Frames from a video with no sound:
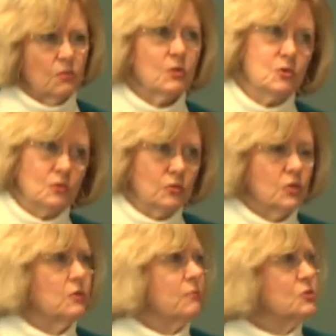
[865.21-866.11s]
Well, you do
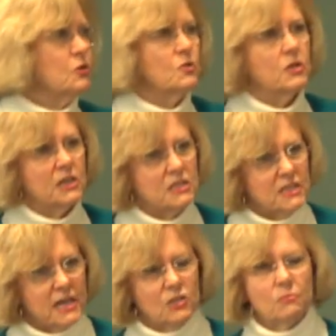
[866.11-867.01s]
too, I'm sure. You need to
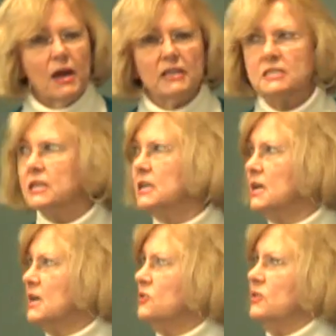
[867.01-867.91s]
take your medicine.
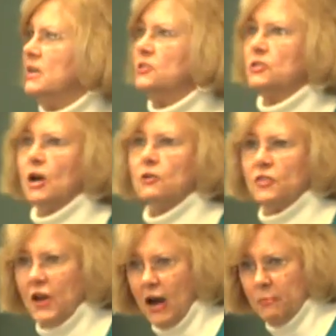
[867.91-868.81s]
You need to go to
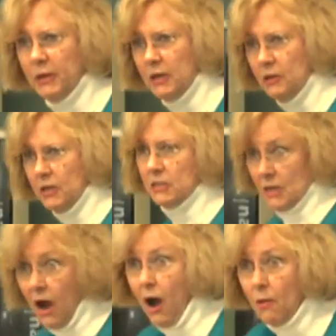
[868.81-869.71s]
therapy. You need to
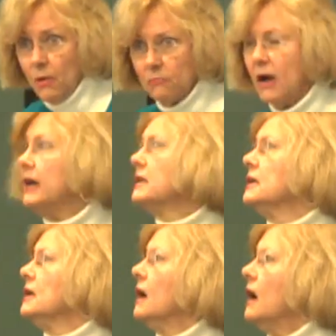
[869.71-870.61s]
come, right?
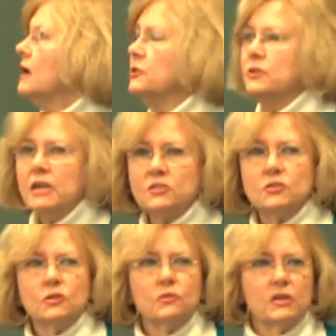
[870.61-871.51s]
Uh, you need to
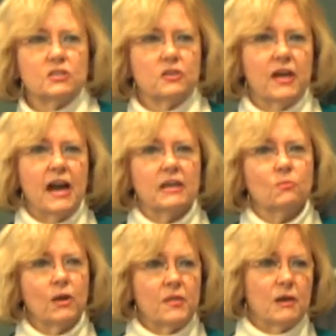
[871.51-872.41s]
do this or that. And
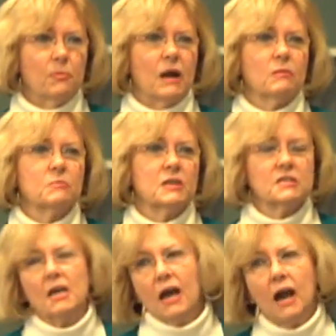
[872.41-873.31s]
when their problem
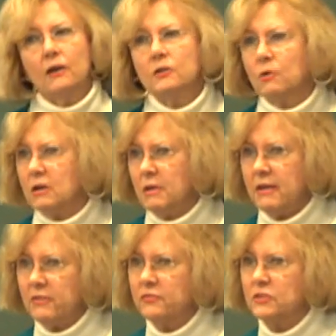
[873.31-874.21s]
is, I don't know what I'm
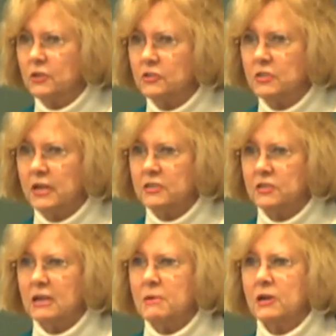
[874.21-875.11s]
having for dinner tonight,
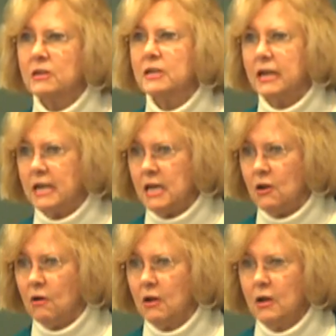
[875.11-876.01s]
so how am I going to get
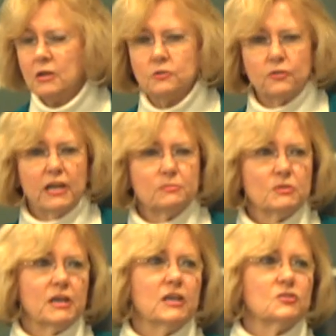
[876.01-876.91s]
here?
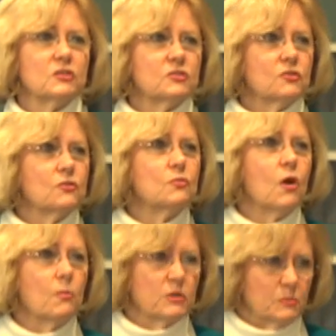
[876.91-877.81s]
Transportation is an
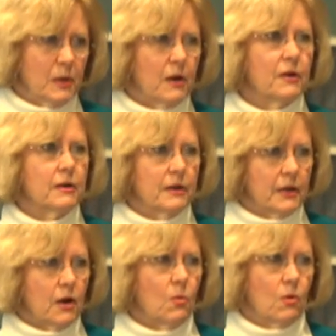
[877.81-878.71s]
enormous barrier in
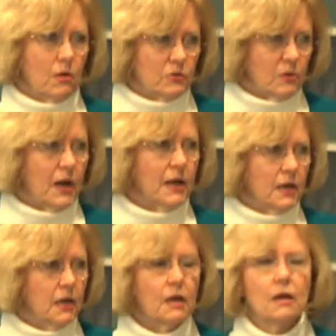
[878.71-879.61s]
our world, right?
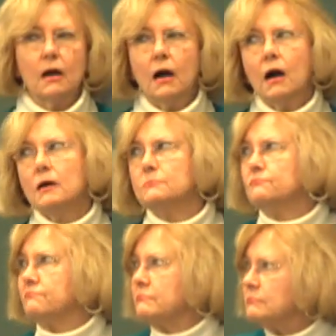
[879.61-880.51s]
Um,
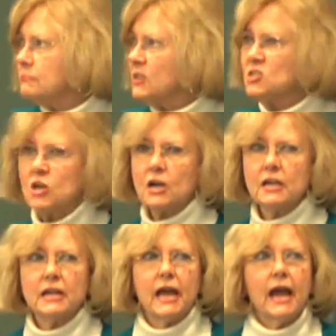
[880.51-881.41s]

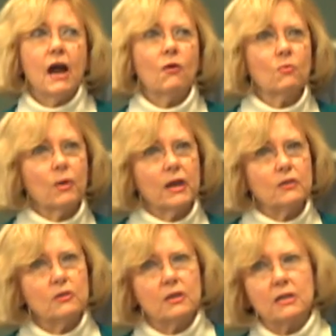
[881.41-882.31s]
juggling how and
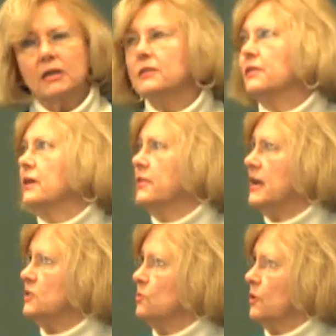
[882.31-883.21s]
when you're going to get there and
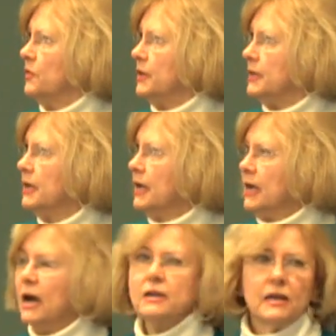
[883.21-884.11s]
that sort of thing.
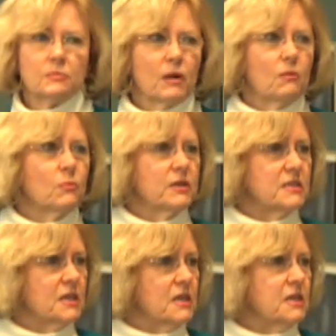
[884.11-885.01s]
Another problem we're
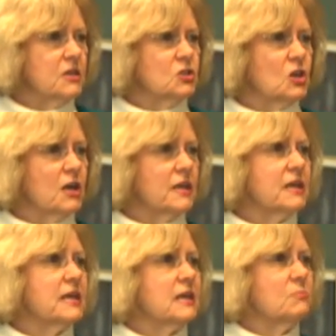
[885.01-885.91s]
seeing is
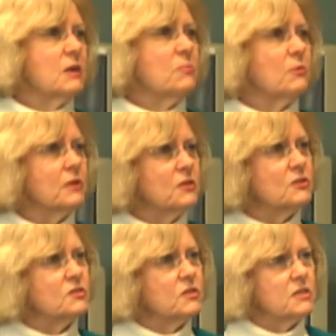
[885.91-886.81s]
juggling getting people in
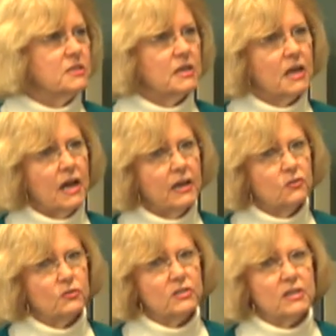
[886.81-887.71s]
to see a
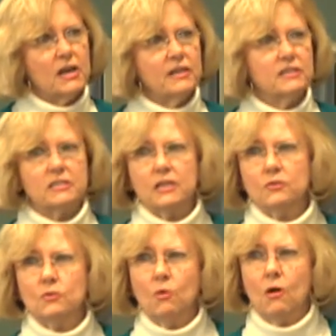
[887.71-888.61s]
psychiatrist. Now, I
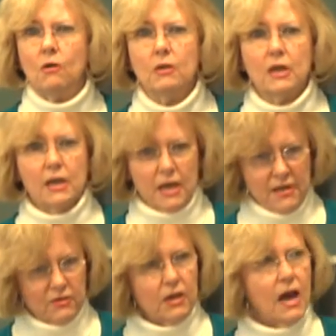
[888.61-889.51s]
understand you all
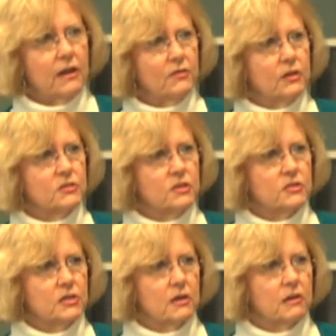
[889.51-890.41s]
have a lot of those in
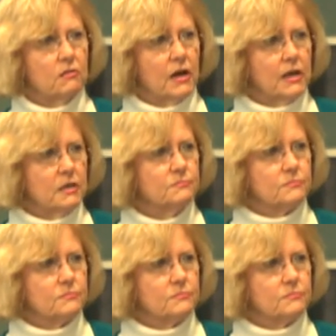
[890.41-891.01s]
this area, right?